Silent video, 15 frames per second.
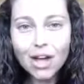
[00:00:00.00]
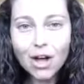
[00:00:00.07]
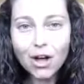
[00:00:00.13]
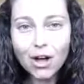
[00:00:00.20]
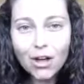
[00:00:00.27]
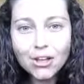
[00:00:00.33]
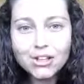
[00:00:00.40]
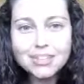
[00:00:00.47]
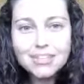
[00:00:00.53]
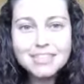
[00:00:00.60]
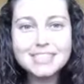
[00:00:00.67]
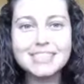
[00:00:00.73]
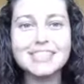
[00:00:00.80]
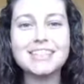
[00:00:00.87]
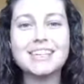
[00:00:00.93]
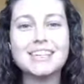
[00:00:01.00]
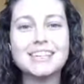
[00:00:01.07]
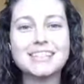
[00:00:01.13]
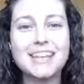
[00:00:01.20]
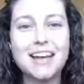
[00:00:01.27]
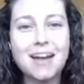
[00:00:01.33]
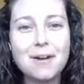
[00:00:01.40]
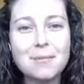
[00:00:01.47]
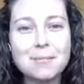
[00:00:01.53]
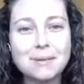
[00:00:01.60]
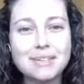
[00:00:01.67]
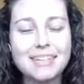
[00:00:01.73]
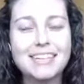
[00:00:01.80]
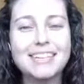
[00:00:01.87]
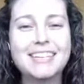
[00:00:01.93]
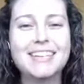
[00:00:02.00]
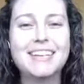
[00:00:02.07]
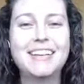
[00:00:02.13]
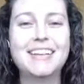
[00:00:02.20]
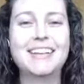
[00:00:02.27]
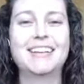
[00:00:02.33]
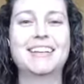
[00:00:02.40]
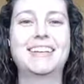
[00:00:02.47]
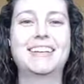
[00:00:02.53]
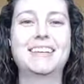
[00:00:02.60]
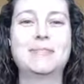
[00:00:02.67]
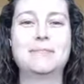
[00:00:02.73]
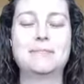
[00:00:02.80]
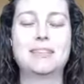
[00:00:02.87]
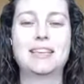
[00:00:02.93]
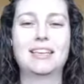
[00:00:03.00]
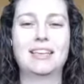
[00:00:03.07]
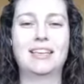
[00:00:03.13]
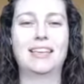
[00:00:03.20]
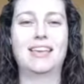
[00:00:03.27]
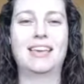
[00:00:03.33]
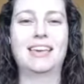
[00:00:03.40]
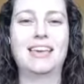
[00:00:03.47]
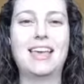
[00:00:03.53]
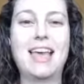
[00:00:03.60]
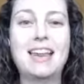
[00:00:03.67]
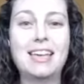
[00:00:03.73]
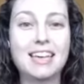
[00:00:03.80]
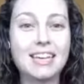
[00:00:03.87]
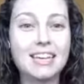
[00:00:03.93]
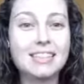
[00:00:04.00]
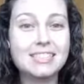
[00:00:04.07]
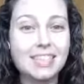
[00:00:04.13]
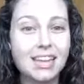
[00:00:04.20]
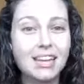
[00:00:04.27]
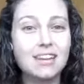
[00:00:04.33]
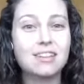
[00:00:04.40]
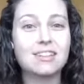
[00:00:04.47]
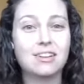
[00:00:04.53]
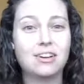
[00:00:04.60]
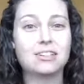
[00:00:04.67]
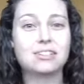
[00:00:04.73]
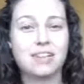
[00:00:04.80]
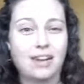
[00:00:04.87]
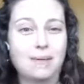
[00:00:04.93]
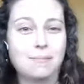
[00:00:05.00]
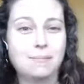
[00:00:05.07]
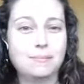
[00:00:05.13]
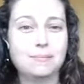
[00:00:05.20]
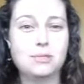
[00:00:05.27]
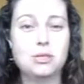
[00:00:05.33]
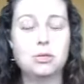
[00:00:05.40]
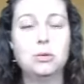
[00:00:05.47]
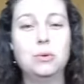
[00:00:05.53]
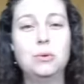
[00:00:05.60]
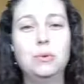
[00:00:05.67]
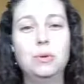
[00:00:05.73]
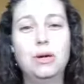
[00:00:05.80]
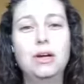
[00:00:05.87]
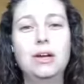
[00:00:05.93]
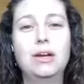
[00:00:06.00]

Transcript: all greasy on top. And it can take a long time to